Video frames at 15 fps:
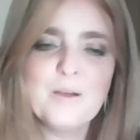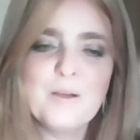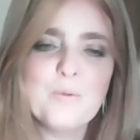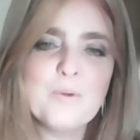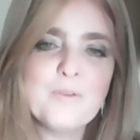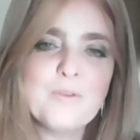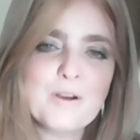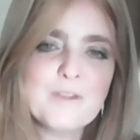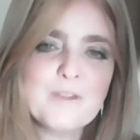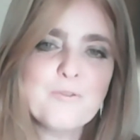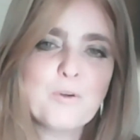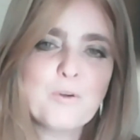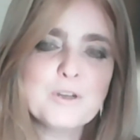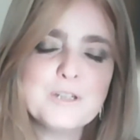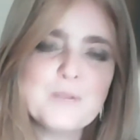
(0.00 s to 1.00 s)
We're very
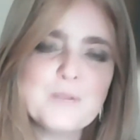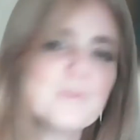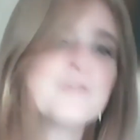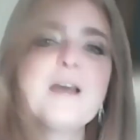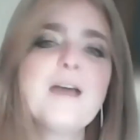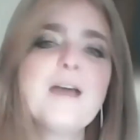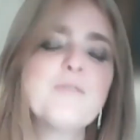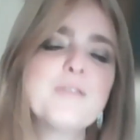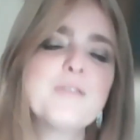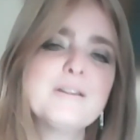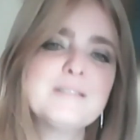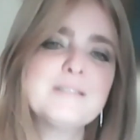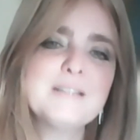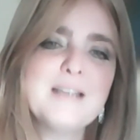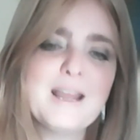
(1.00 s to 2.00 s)
fortunate to have with
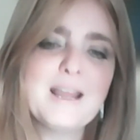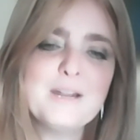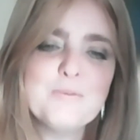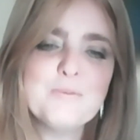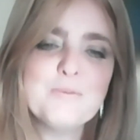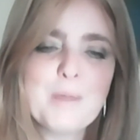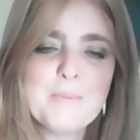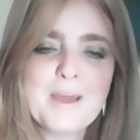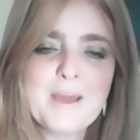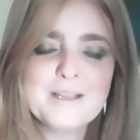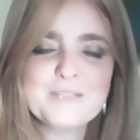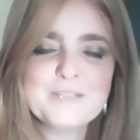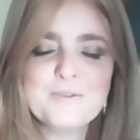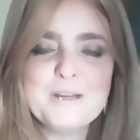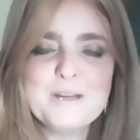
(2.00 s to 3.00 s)
us tonight Rabbi
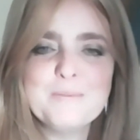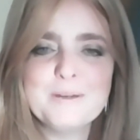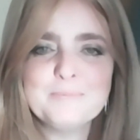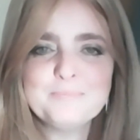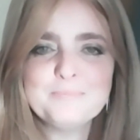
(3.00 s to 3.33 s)
Manis Friedman.